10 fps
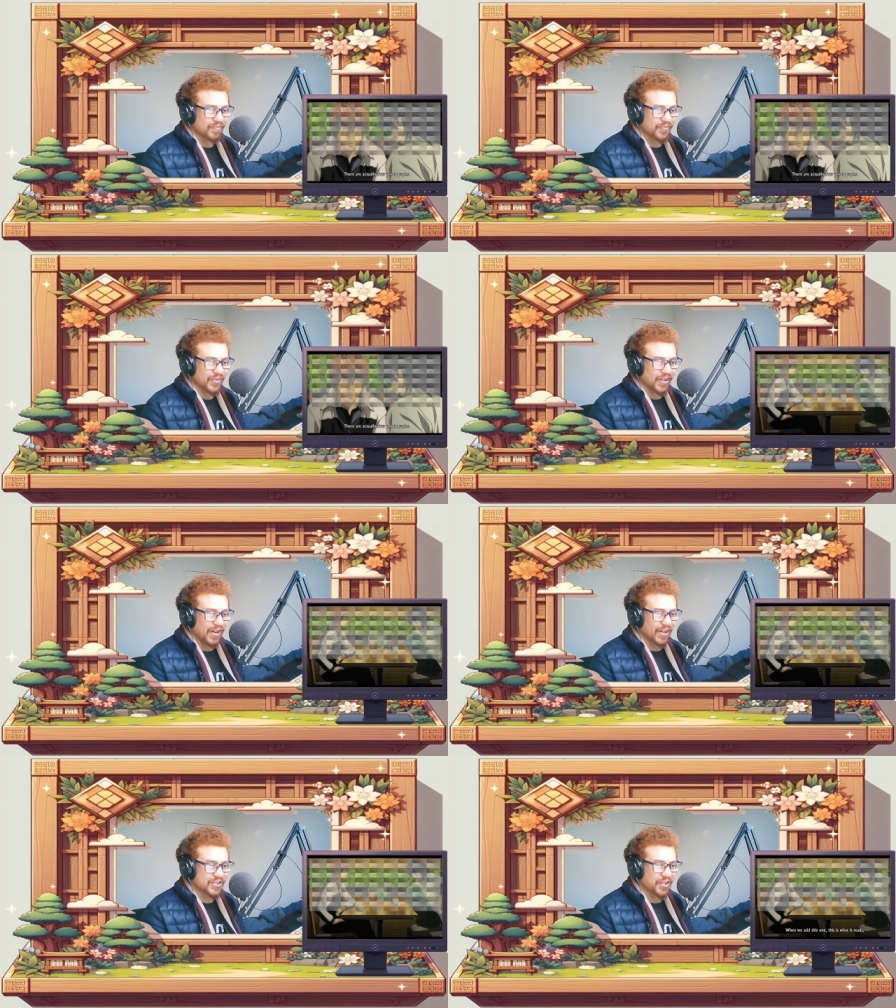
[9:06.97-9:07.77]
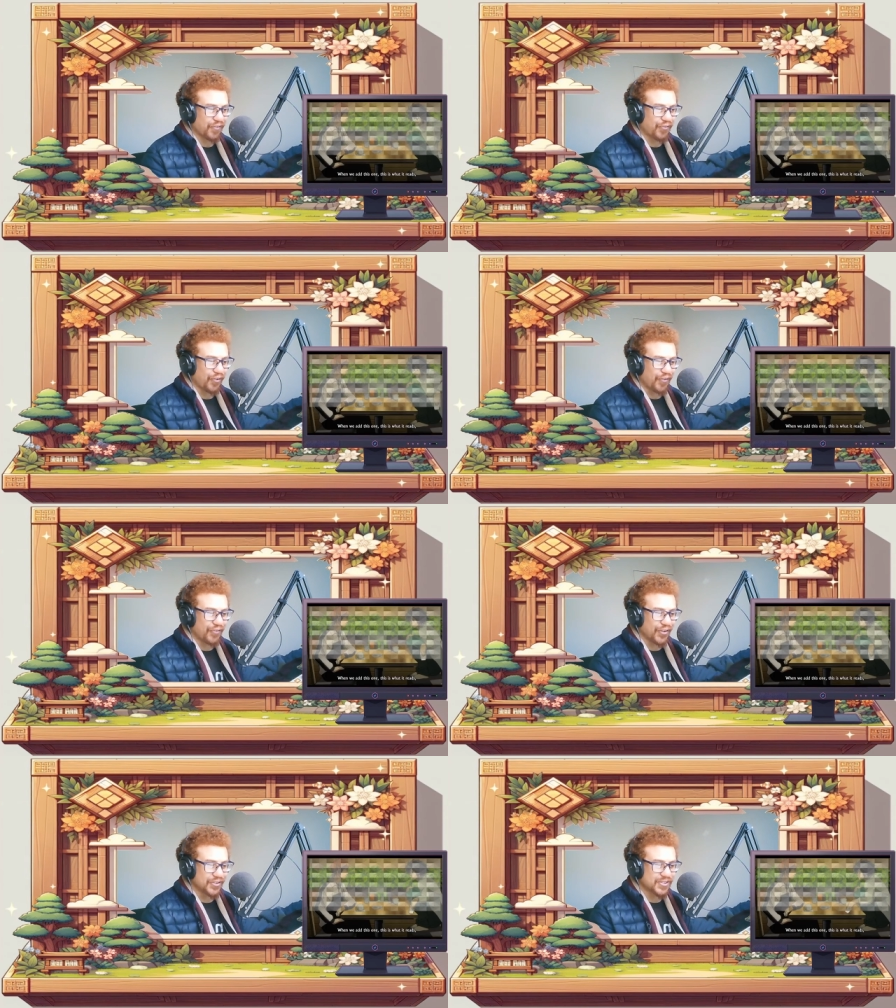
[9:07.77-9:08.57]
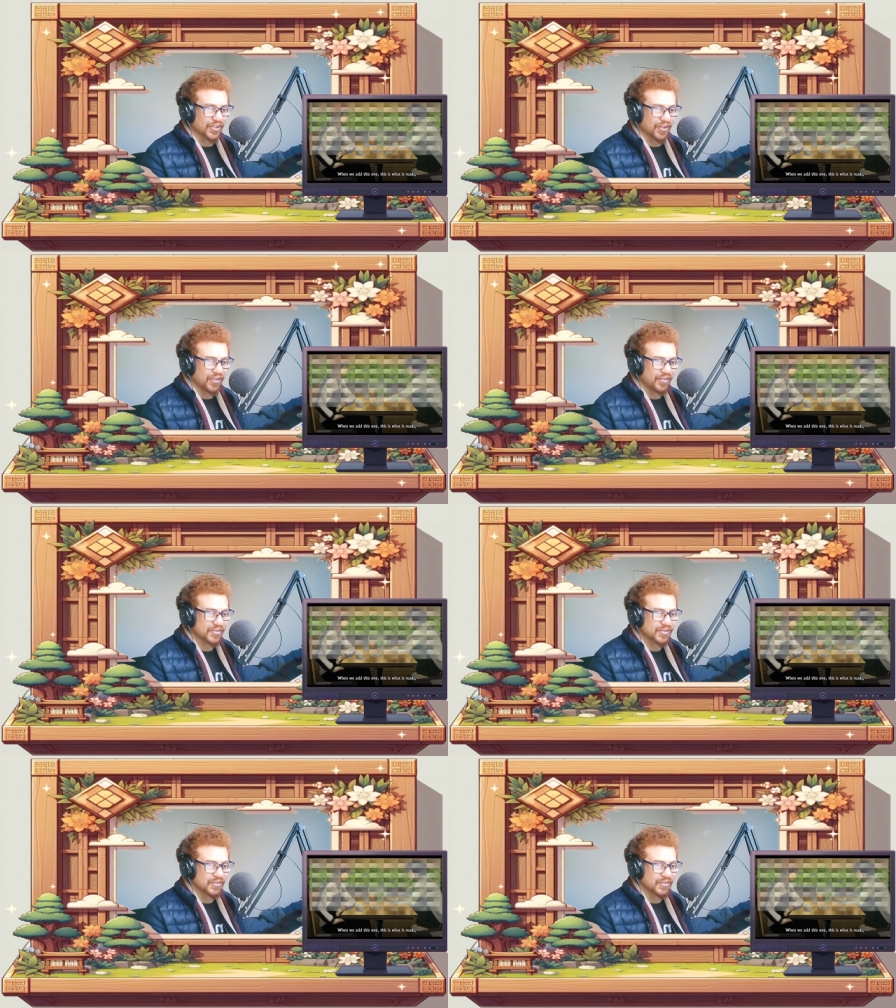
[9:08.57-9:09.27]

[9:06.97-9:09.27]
There are actually 4 photographs.